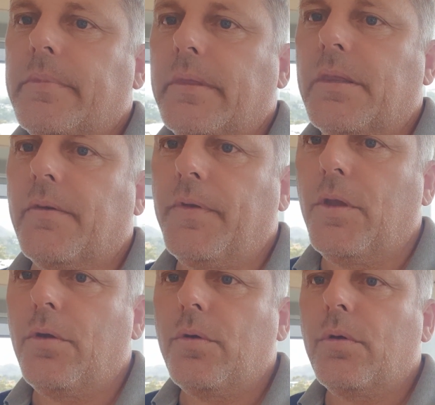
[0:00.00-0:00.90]
There's a
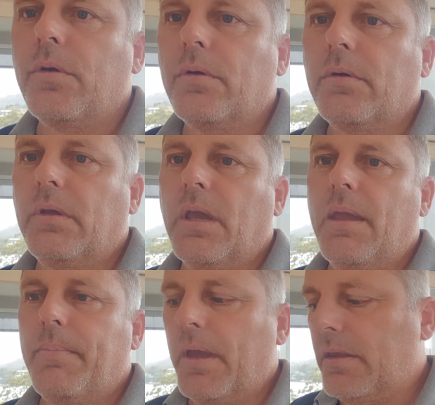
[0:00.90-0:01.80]
few
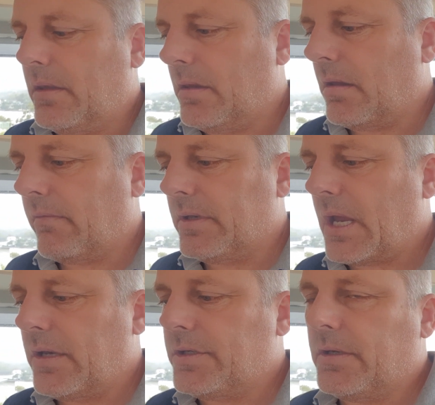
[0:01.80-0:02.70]
key pieces to
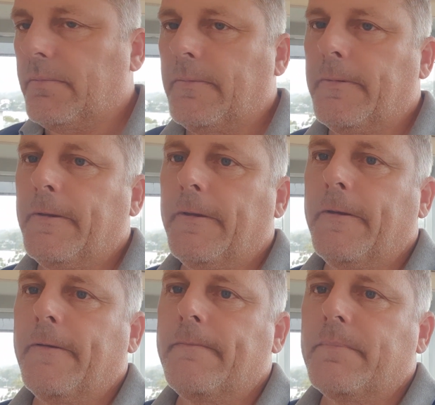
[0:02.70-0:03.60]
retention.
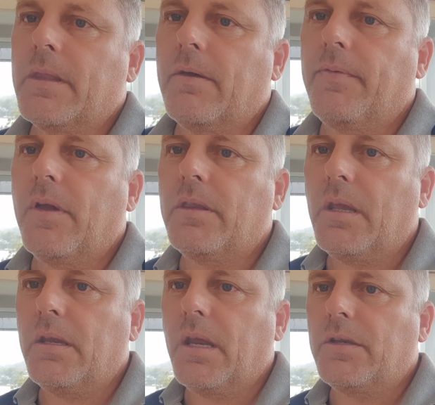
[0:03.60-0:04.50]
The first
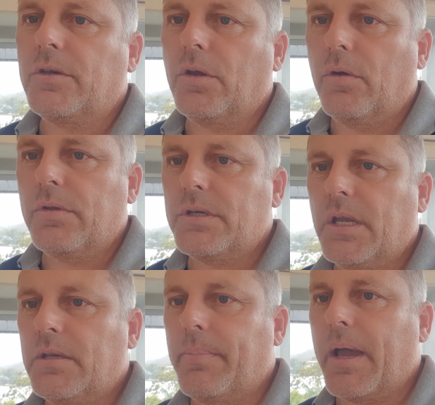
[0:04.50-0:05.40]
thing you need to do is you
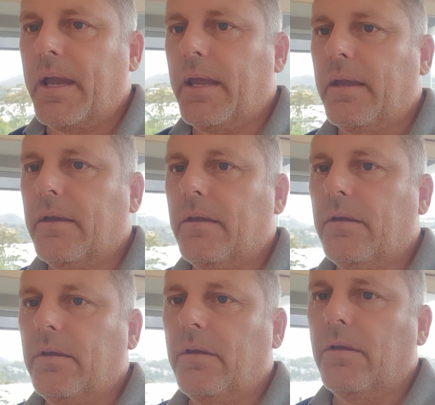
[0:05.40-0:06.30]
need to
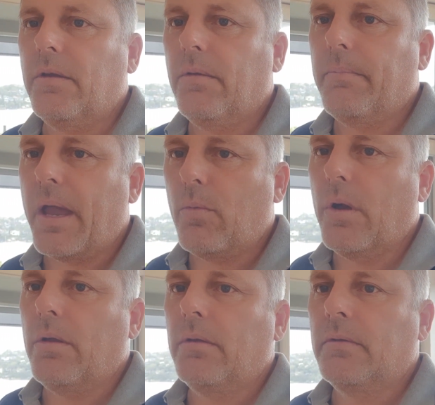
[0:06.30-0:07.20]
pay
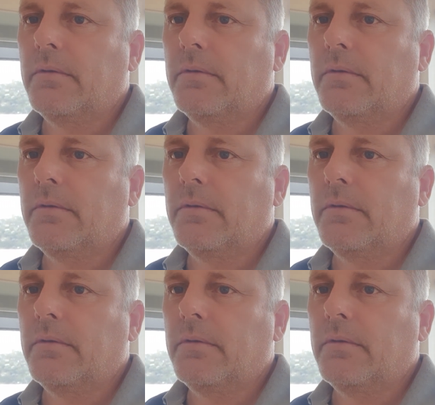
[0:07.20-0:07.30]
well.